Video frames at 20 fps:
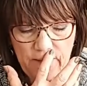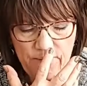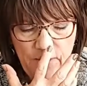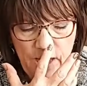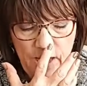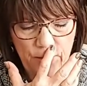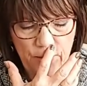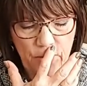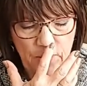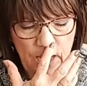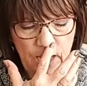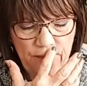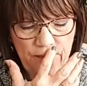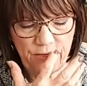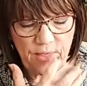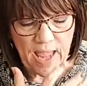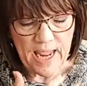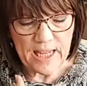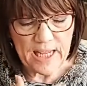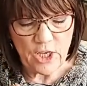Father, I
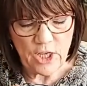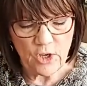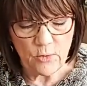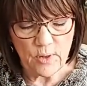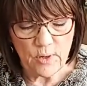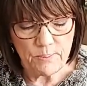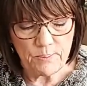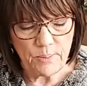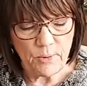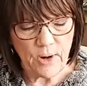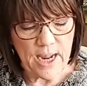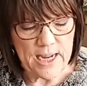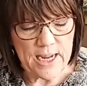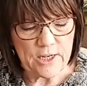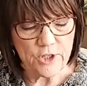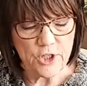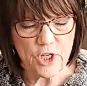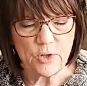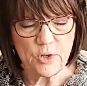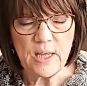thank you and
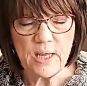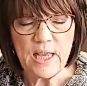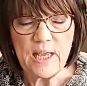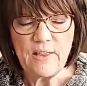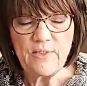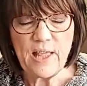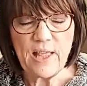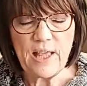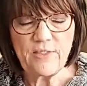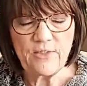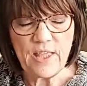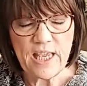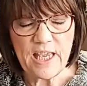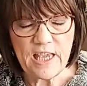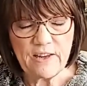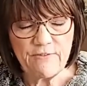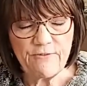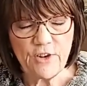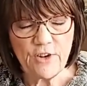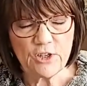praise you that the
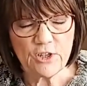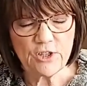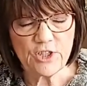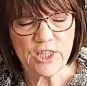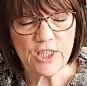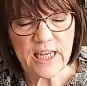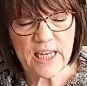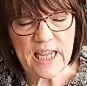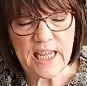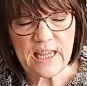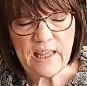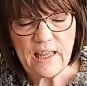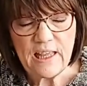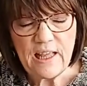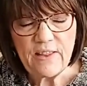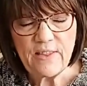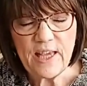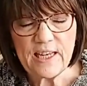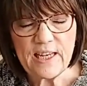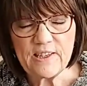adversity
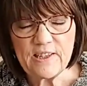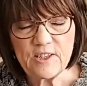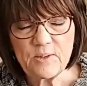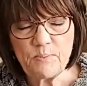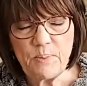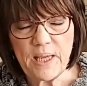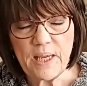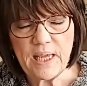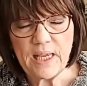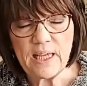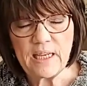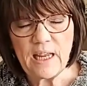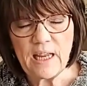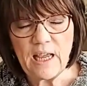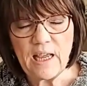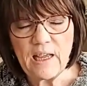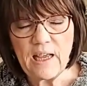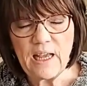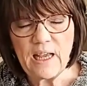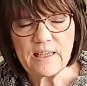that has been
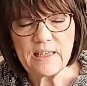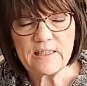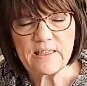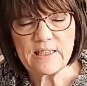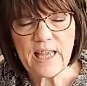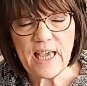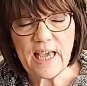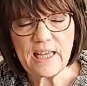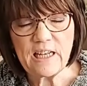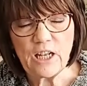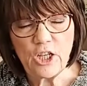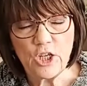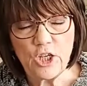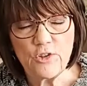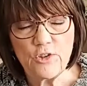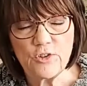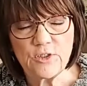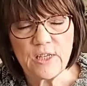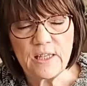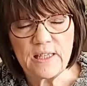set
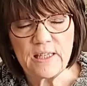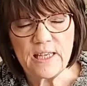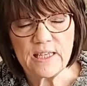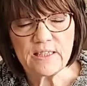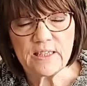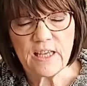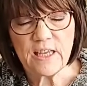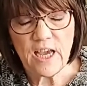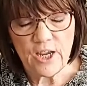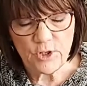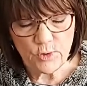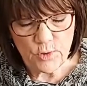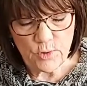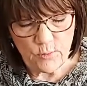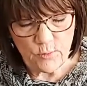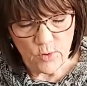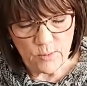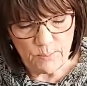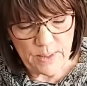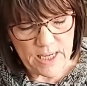loose in this country
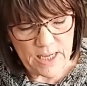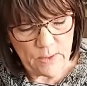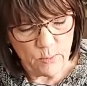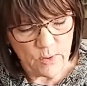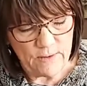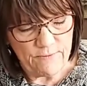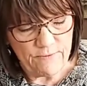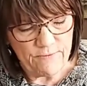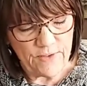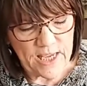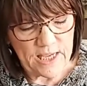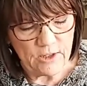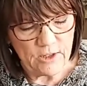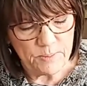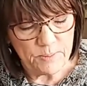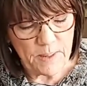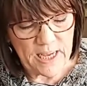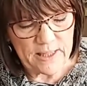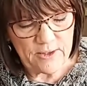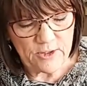will be
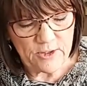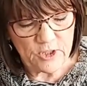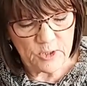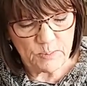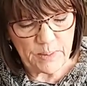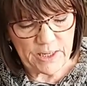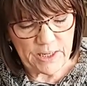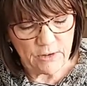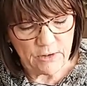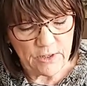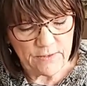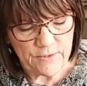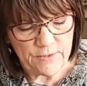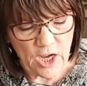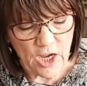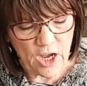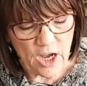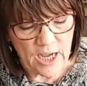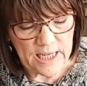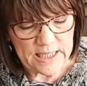revealed by the Spirit of
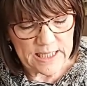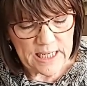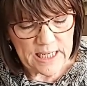God.